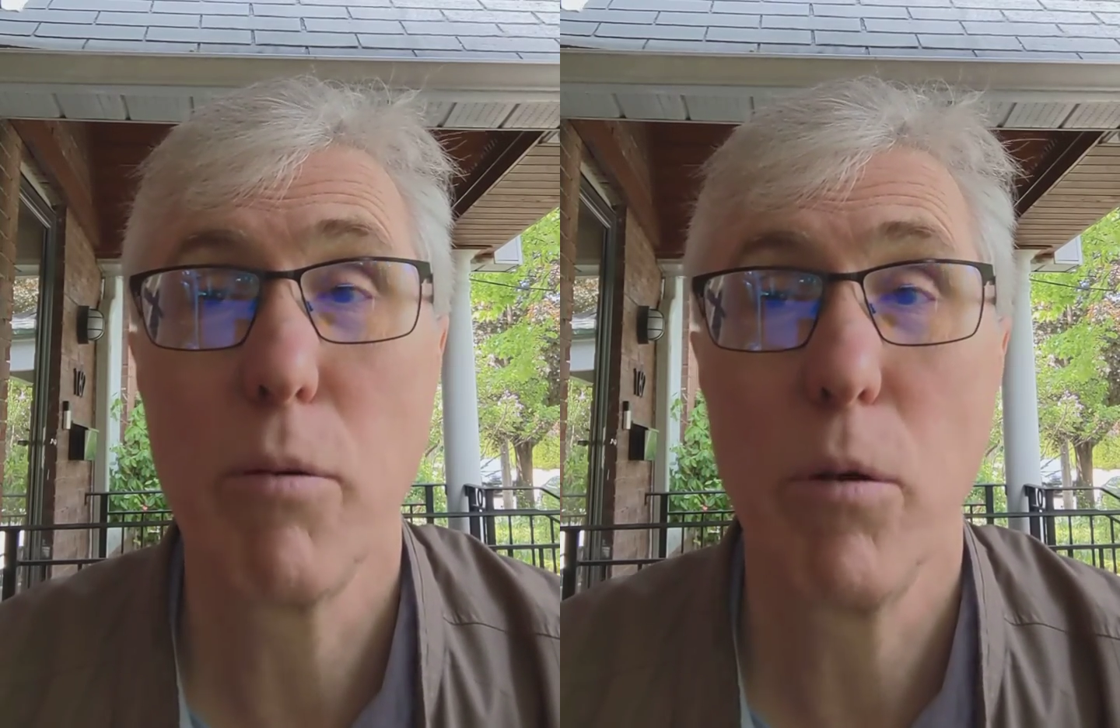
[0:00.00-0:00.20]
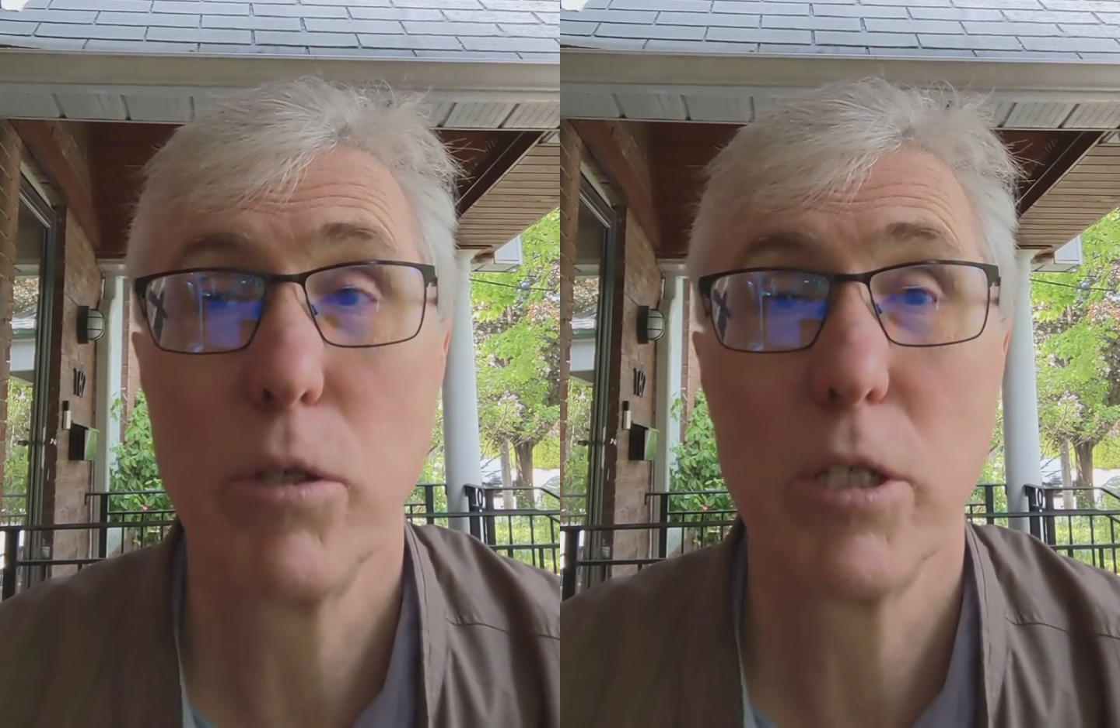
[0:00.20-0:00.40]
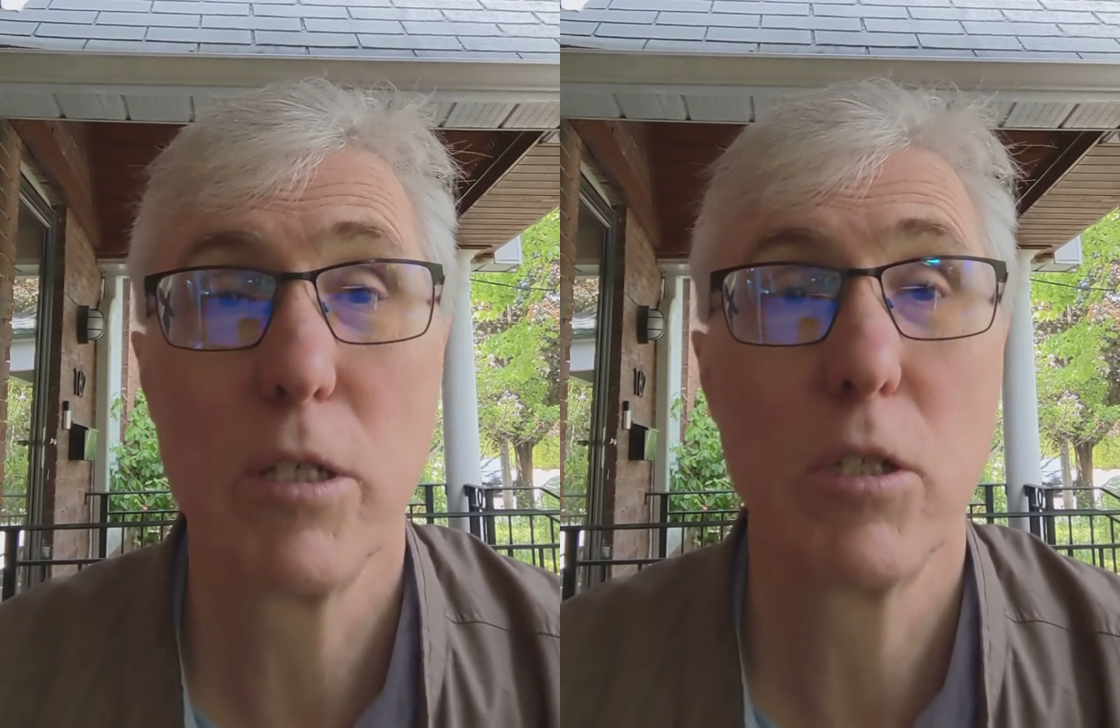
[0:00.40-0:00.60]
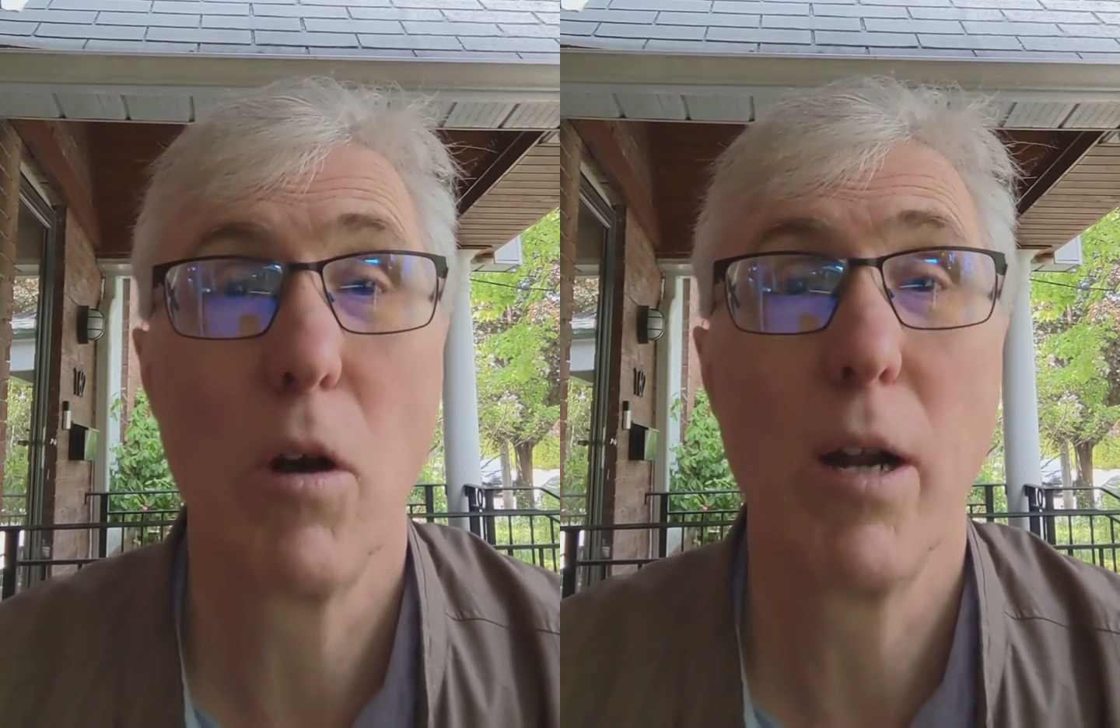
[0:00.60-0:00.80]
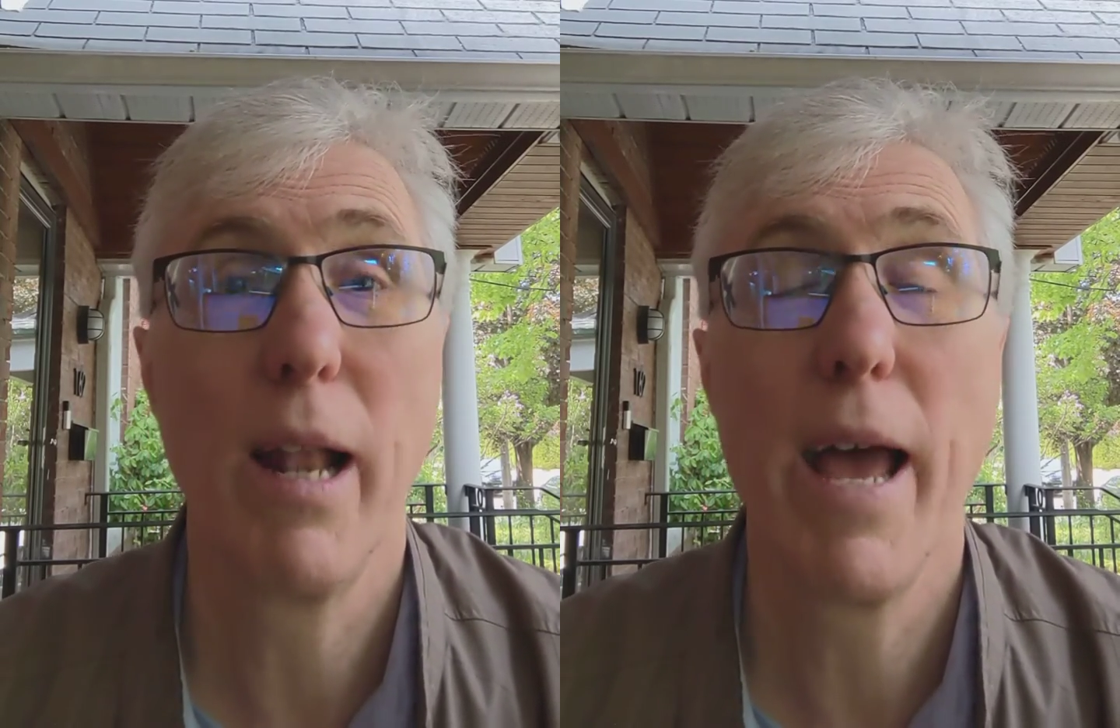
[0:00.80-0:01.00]
process
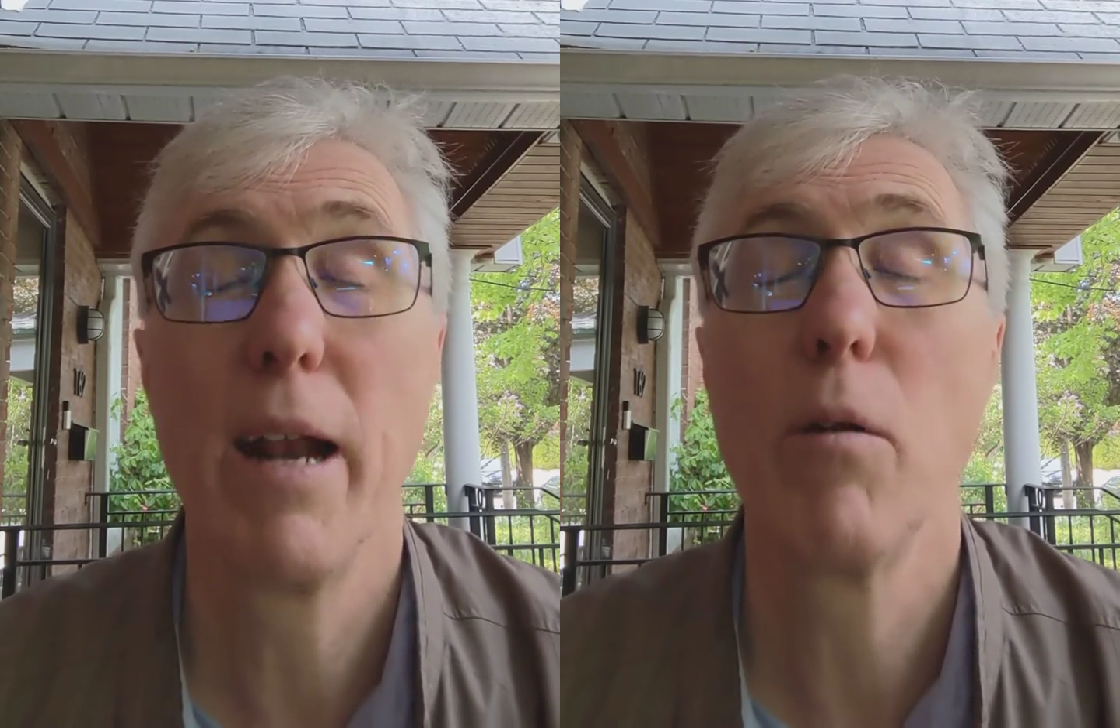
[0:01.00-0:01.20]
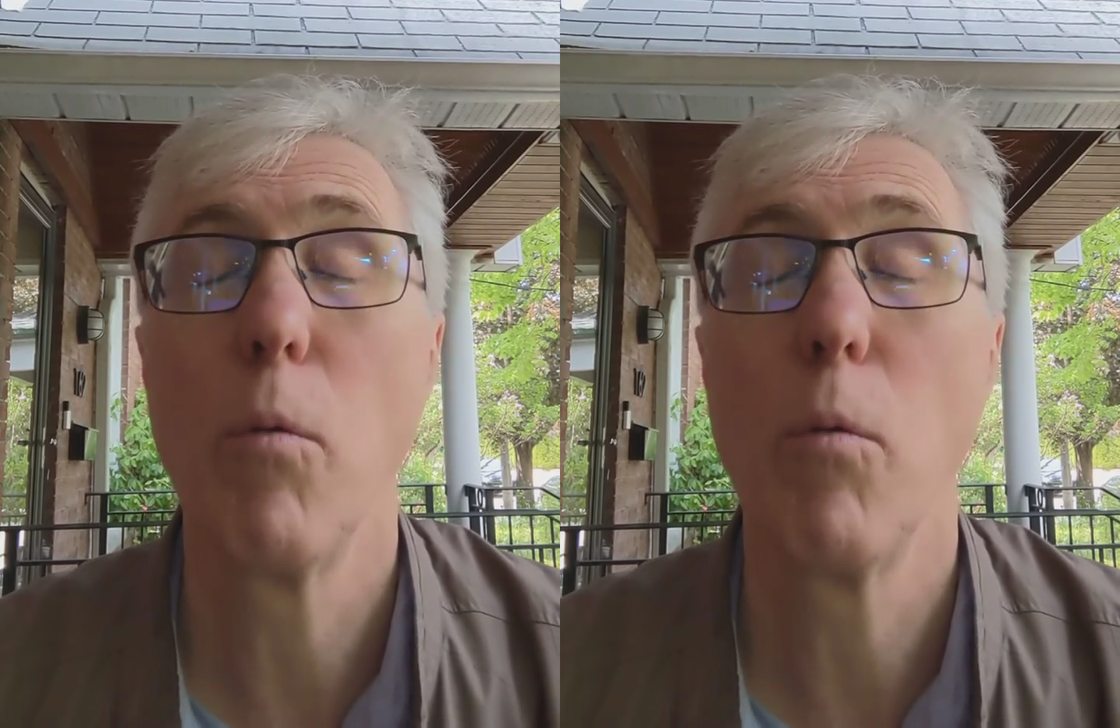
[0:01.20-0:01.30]
on land